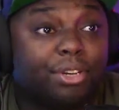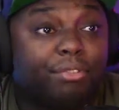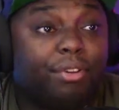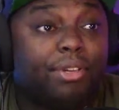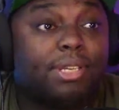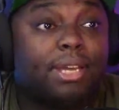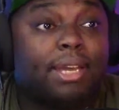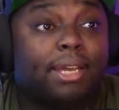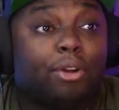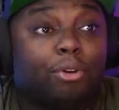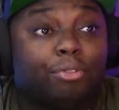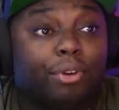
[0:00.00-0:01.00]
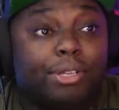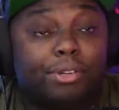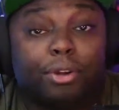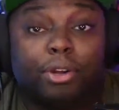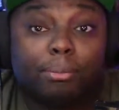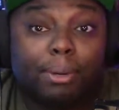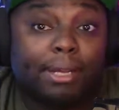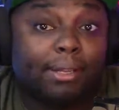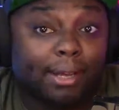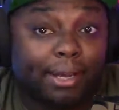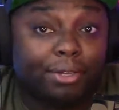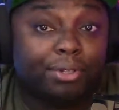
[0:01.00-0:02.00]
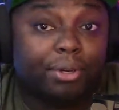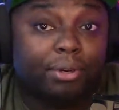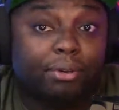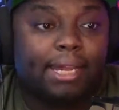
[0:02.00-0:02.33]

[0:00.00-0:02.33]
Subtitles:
she feels like her friends are going to be in danger.